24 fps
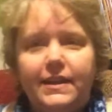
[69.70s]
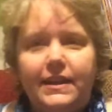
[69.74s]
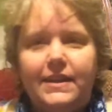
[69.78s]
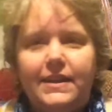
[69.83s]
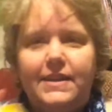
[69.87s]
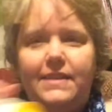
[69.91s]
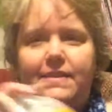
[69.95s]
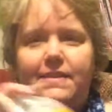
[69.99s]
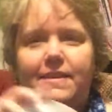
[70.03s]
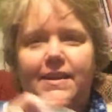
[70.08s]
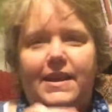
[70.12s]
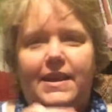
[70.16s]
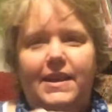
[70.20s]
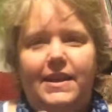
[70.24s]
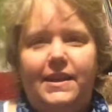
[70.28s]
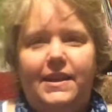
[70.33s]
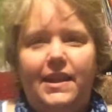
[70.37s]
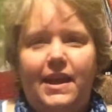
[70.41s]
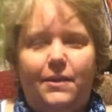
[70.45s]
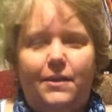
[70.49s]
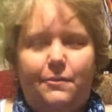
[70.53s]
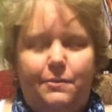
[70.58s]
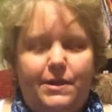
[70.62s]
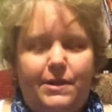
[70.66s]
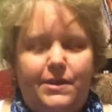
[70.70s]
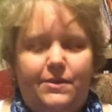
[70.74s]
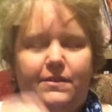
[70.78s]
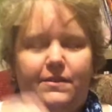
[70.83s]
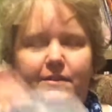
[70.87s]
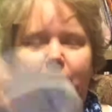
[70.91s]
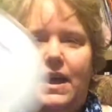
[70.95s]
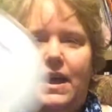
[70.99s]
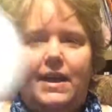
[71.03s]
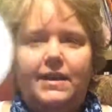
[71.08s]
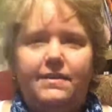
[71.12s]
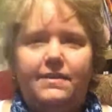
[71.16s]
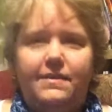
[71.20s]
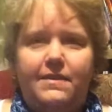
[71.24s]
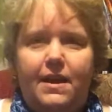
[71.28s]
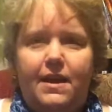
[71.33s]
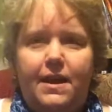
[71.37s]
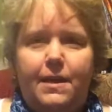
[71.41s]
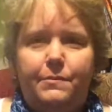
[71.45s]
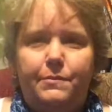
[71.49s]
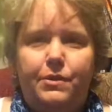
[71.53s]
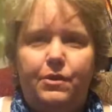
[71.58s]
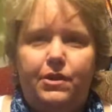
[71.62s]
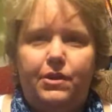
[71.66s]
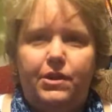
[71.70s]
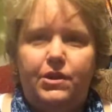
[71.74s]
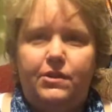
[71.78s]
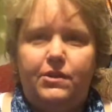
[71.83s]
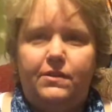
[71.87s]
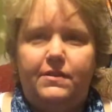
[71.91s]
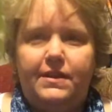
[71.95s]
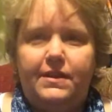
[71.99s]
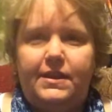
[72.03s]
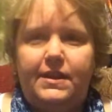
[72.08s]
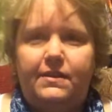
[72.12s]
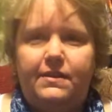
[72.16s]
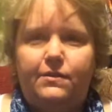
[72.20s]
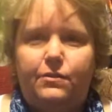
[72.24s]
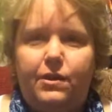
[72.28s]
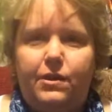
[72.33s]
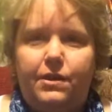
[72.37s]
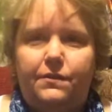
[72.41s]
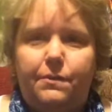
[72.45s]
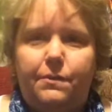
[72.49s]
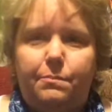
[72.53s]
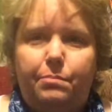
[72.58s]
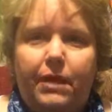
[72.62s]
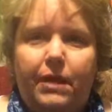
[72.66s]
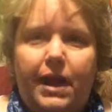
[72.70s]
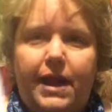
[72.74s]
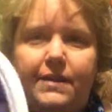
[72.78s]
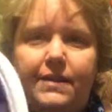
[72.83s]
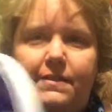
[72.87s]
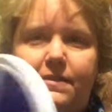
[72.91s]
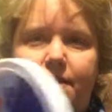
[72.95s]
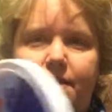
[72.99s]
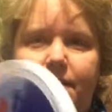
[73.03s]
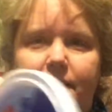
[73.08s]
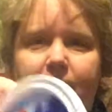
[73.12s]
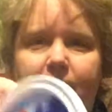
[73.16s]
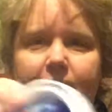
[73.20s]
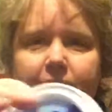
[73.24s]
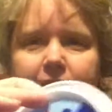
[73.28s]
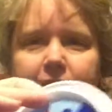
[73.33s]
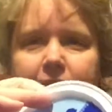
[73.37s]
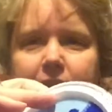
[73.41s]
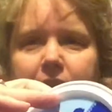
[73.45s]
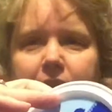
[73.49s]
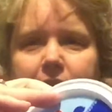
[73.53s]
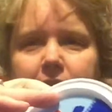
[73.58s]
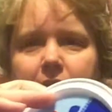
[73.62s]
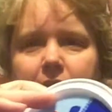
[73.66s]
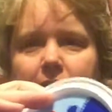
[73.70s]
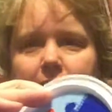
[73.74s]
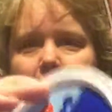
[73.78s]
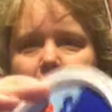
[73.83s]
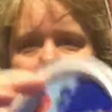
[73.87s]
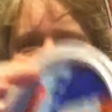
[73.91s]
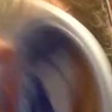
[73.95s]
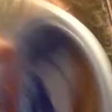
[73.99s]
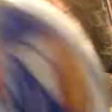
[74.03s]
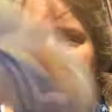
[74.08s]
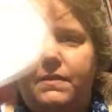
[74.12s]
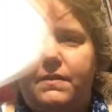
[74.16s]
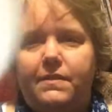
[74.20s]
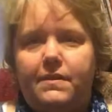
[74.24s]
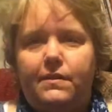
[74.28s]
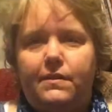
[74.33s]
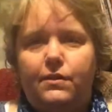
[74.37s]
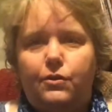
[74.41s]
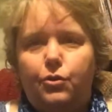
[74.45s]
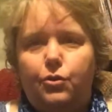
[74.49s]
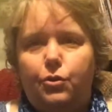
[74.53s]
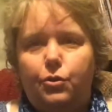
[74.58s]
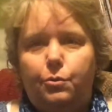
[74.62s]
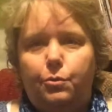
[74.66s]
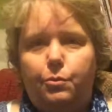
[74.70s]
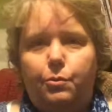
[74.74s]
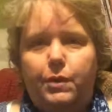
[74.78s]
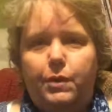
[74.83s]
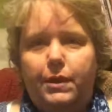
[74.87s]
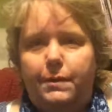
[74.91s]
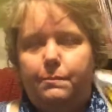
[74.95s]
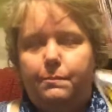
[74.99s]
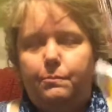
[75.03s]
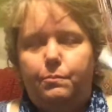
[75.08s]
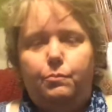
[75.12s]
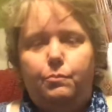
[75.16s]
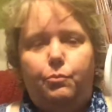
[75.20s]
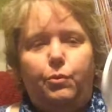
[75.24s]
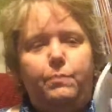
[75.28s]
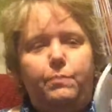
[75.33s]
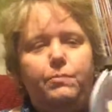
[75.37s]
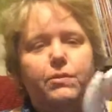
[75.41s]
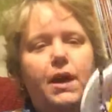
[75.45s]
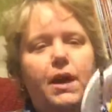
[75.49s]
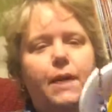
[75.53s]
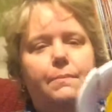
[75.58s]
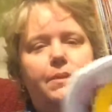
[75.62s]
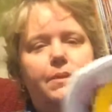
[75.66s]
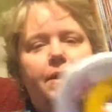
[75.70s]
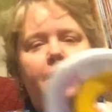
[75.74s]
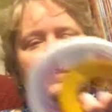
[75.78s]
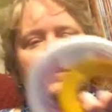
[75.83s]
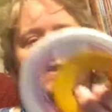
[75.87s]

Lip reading: lids again like we used last time. You can use any sort of a plastic. This is a Cool Whip topping